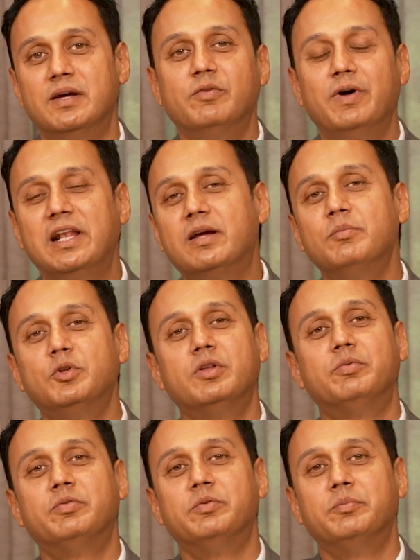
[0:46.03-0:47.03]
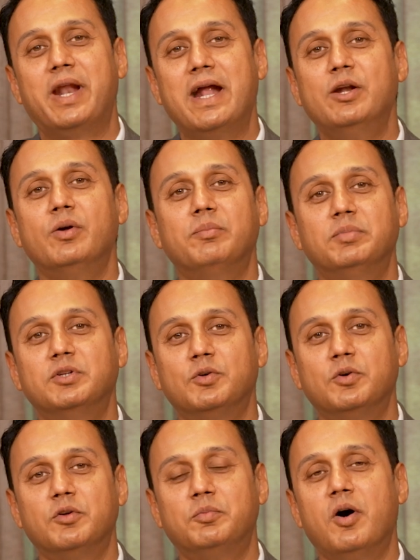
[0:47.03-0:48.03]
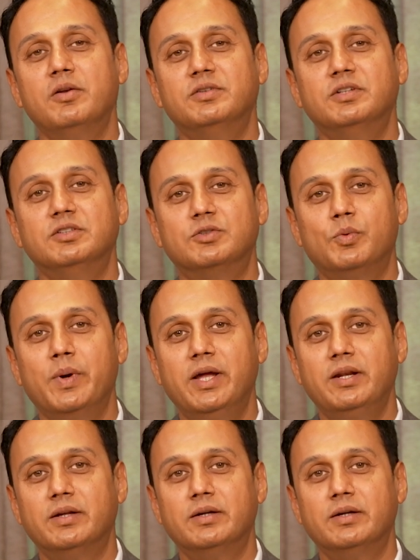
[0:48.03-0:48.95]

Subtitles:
Welcome to the brand new episode of Policy Square,